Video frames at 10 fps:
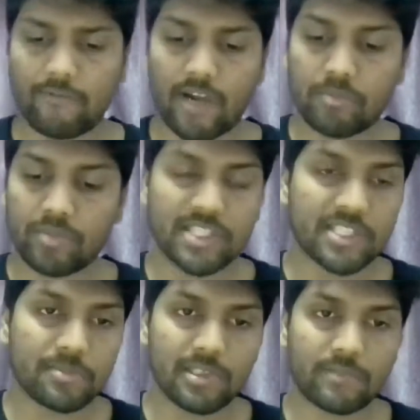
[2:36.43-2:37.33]
five
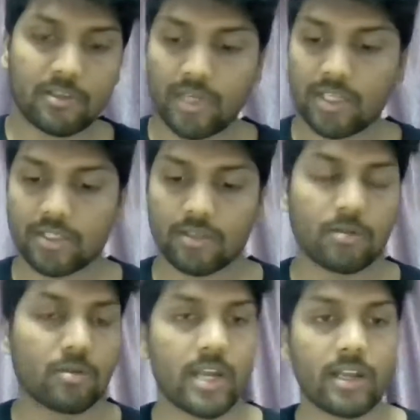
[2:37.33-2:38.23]
principles for me. So